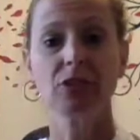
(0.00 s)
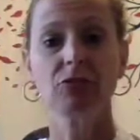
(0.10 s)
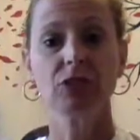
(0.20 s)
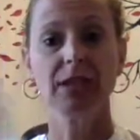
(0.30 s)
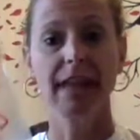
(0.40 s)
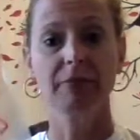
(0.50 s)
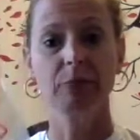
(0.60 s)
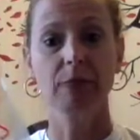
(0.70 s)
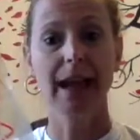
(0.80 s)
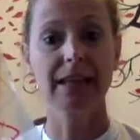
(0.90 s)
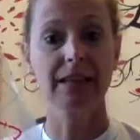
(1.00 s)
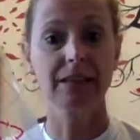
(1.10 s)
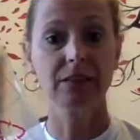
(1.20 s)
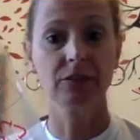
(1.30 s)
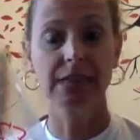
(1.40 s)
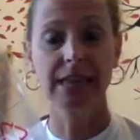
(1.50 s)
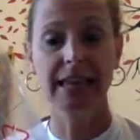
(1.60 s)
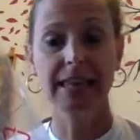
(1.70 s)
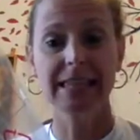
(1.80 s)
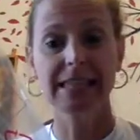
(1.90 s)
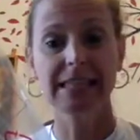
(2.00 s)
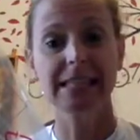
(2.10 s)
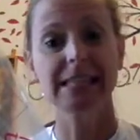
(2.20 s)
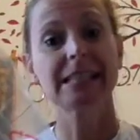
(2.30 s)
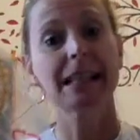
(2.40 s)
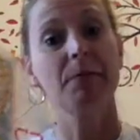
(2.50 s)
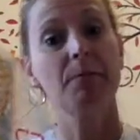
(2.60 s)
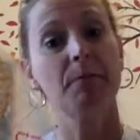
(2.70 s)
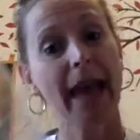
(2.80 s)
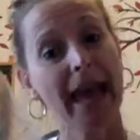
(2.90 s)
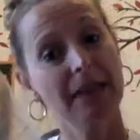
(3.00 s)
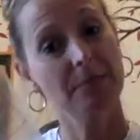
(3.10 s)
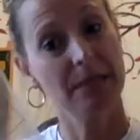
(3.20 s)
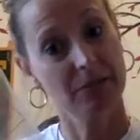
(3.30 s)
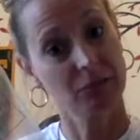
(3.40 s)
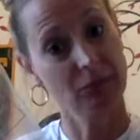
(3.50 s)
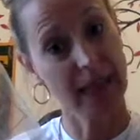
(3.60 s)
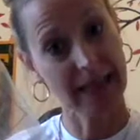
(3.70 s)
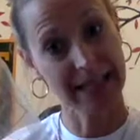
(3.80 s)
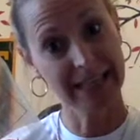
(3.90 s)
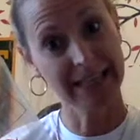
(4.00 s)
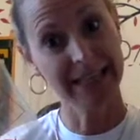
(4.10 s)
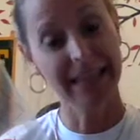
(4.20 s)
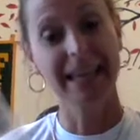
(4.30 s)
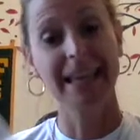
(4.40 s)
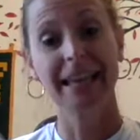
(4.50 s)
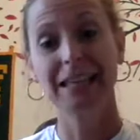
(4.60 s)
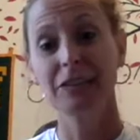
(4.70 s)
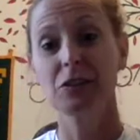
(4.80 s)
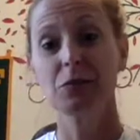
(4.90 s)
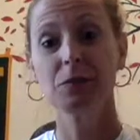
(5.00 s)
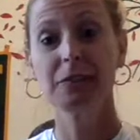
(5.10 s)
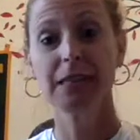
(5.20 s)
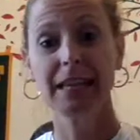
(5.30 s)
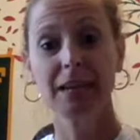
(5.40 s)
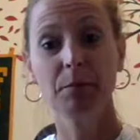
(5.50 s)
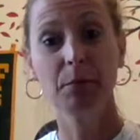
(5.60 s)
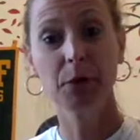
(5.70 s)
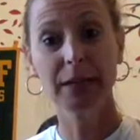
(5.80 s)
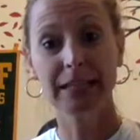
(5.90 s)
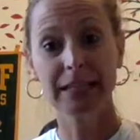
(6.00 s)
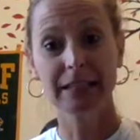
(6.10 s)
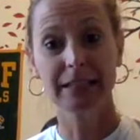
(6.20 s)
you should have a racket that looks like this. This is a badminton racket and it's used to hit a birdie.